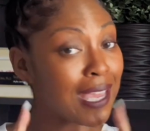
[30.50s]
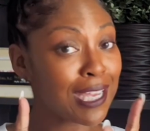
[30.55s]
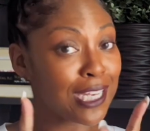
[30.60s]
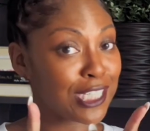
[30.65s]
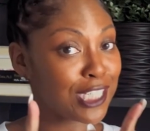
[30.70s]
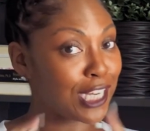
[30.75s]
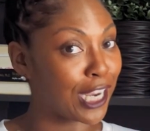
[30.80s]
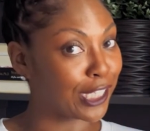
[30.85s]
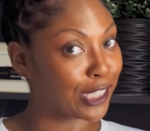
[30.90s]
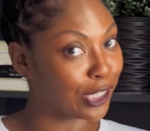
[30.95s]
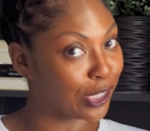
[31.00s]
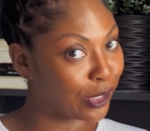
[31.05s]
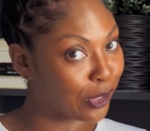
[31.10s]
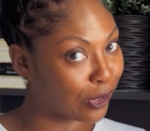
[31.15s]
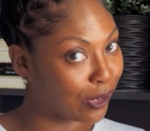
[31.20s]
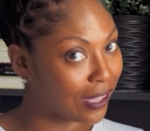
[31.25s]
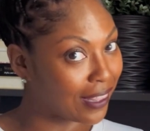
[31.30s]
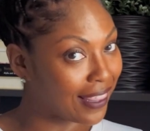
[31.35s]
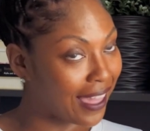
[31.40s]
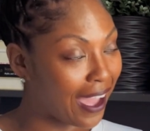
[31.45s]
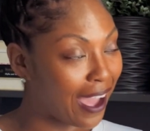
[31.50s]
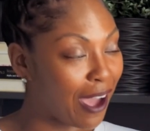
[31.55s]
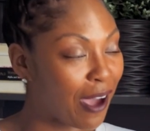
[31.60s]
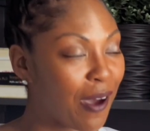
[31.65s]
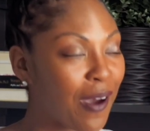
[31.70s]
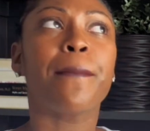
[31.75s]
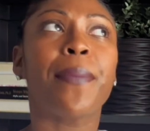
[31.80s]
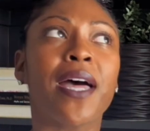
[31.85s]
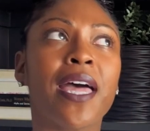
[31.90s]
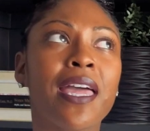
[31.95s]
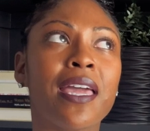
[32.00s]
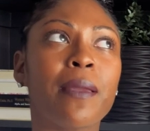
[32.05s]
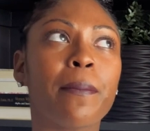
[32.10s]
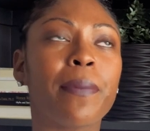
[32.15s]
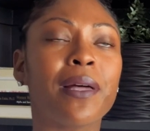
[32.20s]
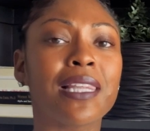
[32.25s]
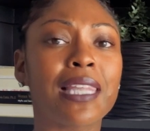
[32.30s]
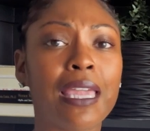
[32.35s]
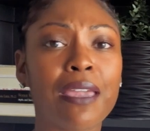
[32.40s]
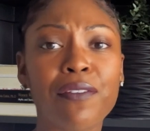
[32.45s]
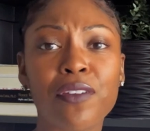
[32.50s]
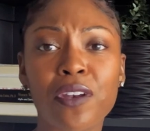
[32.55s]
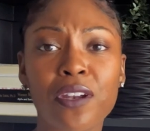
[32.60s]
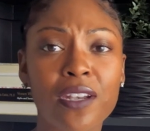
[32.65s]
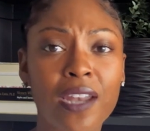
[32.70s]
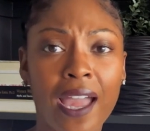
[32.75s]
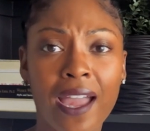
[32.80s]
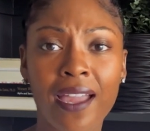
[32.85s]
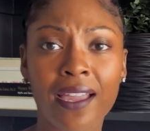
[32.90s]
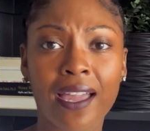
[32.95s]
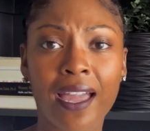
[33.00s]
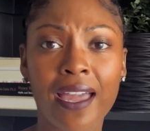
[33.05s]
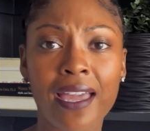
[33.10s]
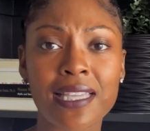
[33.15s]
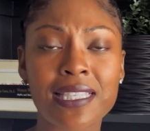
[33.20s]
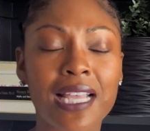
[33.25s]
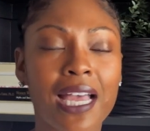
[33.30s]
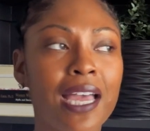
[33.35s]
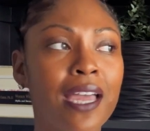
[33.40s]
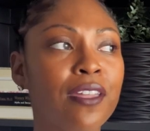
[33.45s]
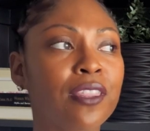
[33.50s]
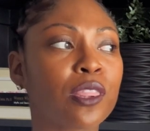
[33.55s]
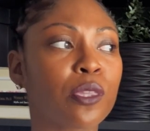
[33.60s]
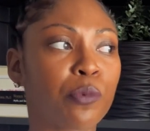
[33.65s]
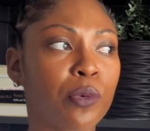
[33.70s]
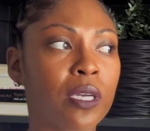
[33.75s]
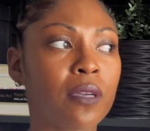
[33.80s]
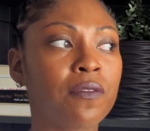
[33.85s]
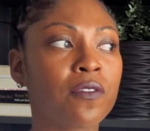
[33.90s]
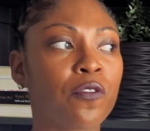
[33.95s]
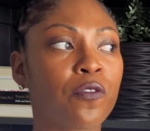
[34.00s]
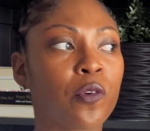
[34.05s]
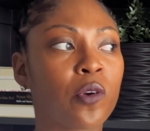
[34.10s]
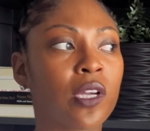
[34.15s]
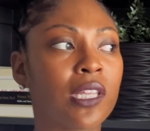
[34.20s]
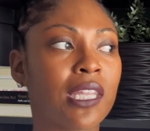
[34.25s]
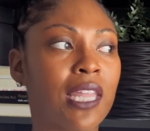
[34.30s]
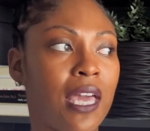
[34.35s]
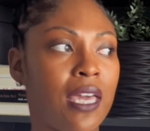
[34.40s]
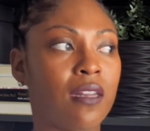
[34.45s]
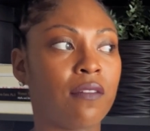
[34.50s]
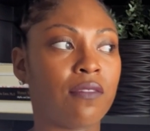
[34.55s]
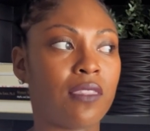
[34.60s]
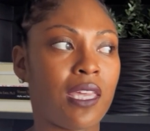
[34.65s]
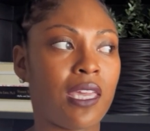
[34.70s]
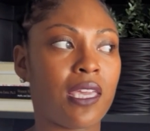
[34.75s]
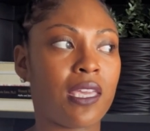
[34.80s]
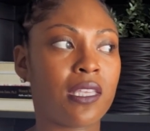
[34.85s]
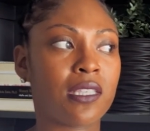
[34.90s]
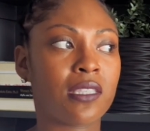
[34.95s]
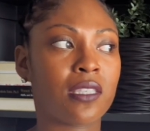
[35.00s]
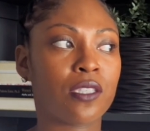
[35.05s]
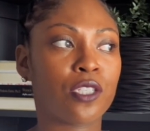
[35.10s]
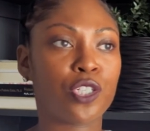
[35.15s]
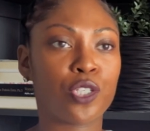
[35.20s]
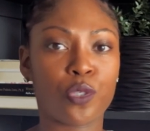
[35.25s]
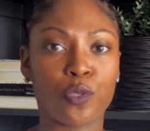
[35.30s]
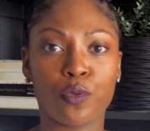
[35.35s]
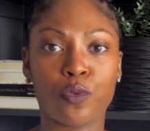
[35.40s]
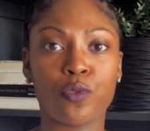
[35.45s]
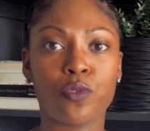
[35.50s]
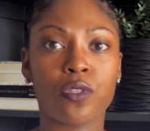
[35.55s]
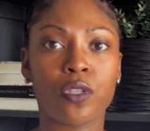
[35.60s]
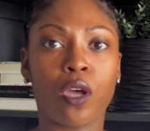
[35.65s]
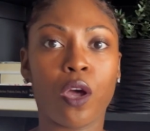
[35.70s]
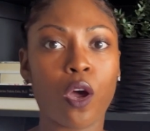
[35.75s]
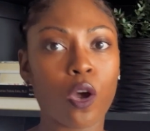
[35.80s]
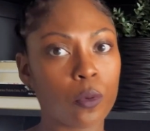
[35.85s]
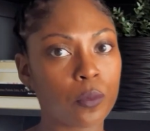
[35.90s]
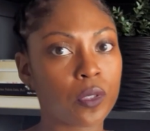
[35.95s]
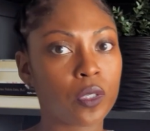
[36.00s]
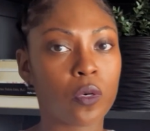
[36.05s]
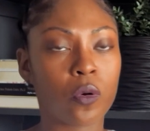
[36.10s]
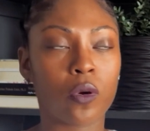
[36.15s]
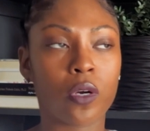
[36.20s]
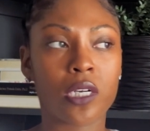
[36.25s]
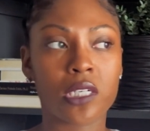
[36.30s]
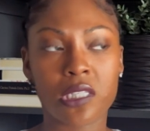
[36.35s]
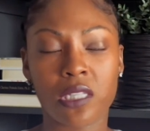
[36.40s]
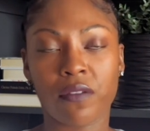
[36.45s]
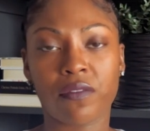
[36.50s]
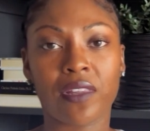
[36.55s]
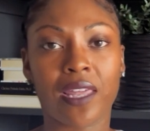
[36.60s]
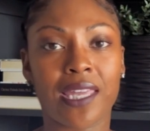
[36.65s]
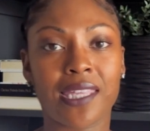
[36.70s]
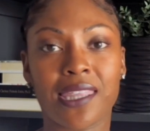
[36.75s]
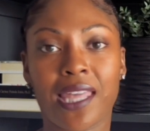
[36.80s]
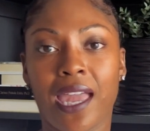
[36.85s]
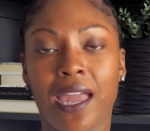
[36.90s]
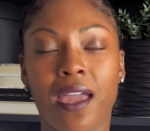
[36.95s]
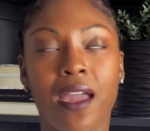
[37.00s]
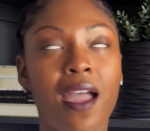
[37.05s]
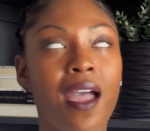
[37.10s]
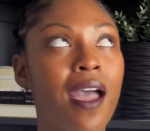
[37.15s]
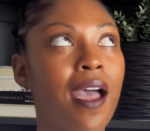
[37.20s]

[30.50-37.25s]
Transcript: Check your girl out. But believe it or not, guys, I thrift for a lot of things, shoes, home decor, stuff like that.